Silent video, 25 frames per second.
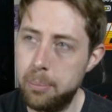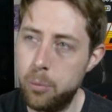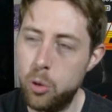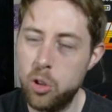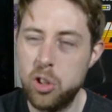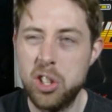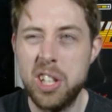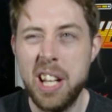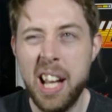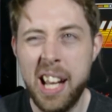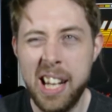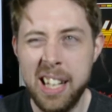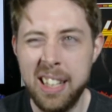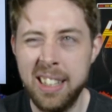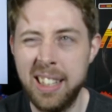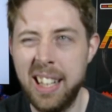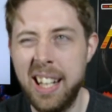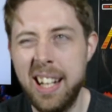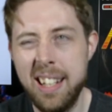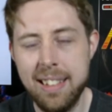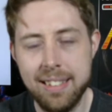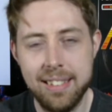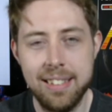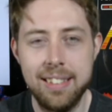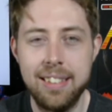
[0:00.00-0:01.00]
which kind of
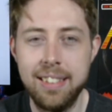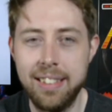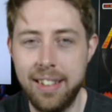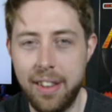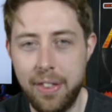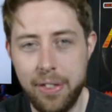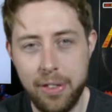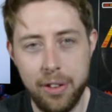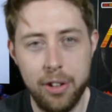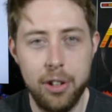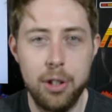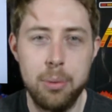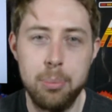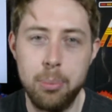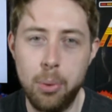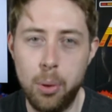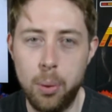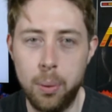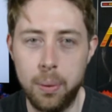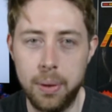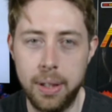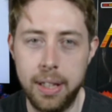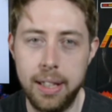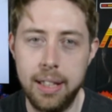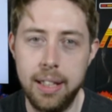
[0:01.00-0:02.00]
lies into the third
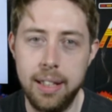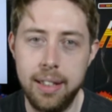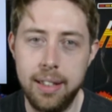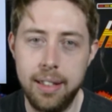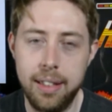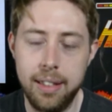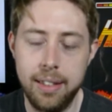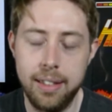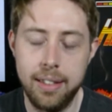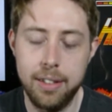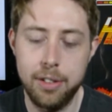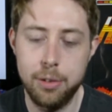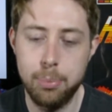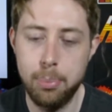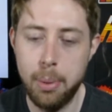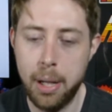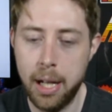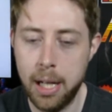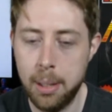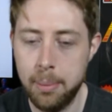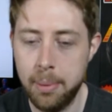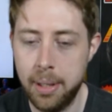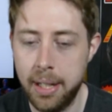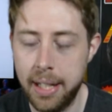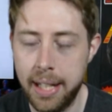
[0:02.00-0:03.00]
mold. They did the
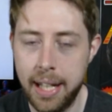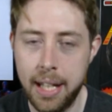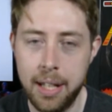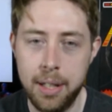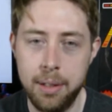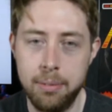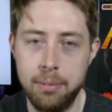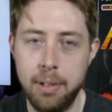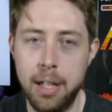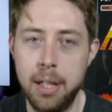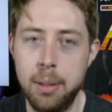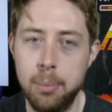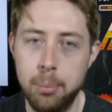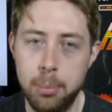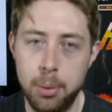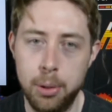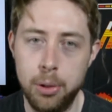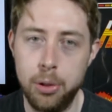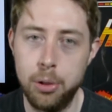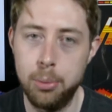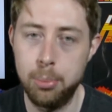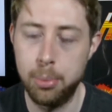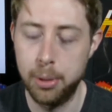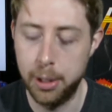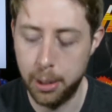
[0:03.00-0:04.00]
Spider-Man again in red and
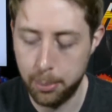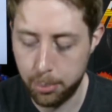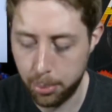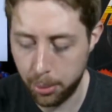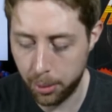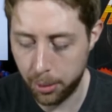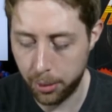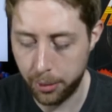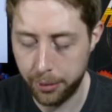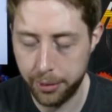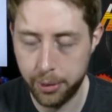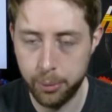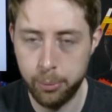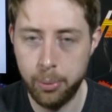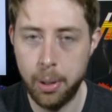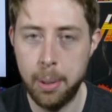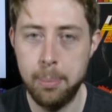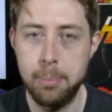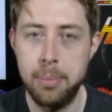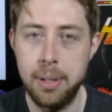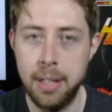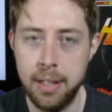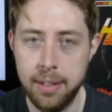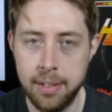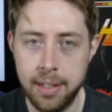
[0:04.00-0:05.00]
blue, but they put all the
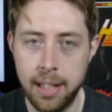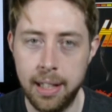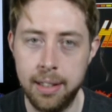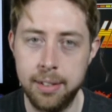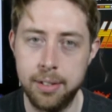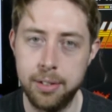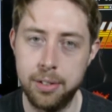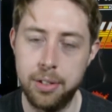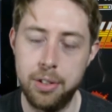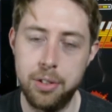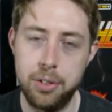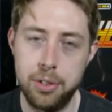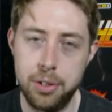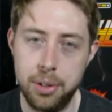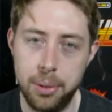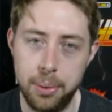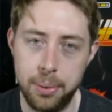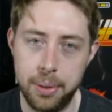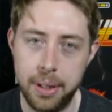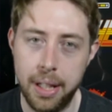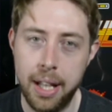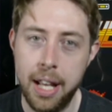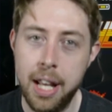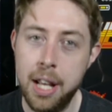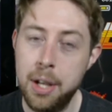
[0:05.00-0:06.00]
web details on his
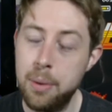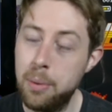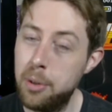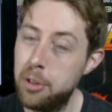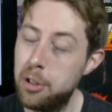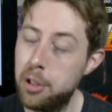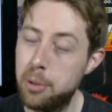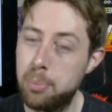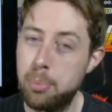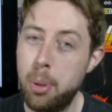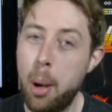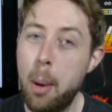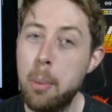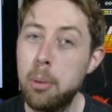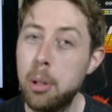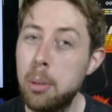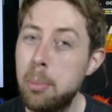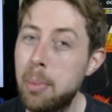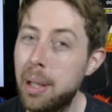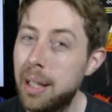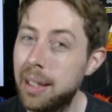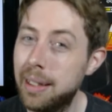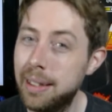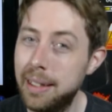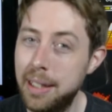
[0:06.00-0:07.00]
suit, which is
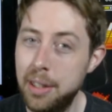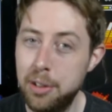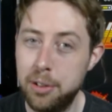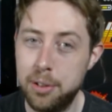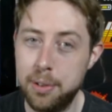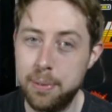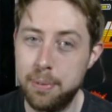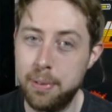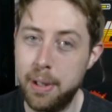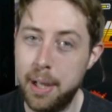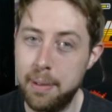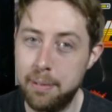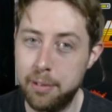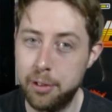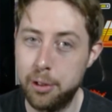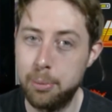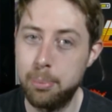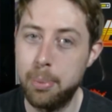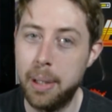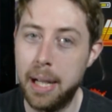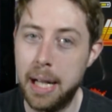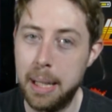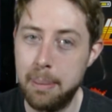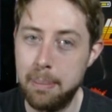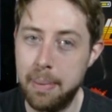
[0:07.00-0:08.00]
probably my least favorite
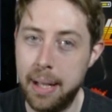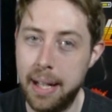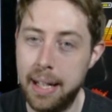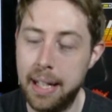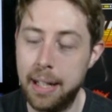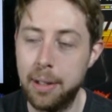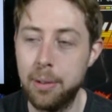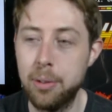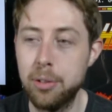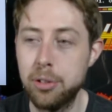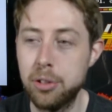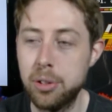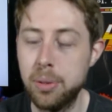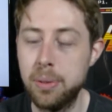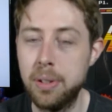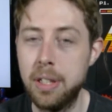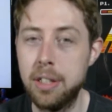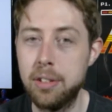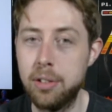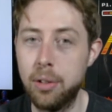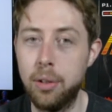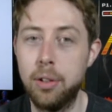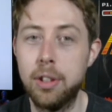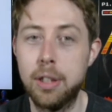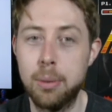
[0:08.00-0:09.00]
Spider-Man. And also
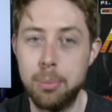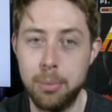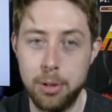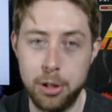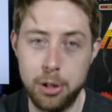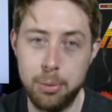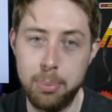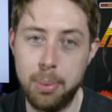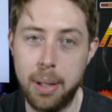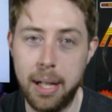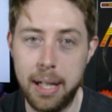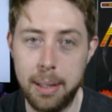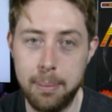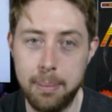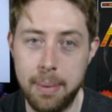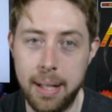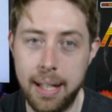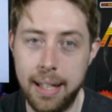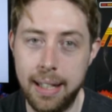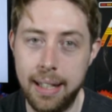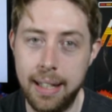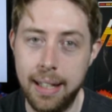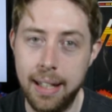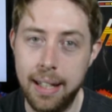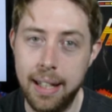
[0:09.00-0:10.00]
there's Ultimate
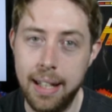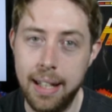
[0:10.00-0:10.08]
Spider-Man,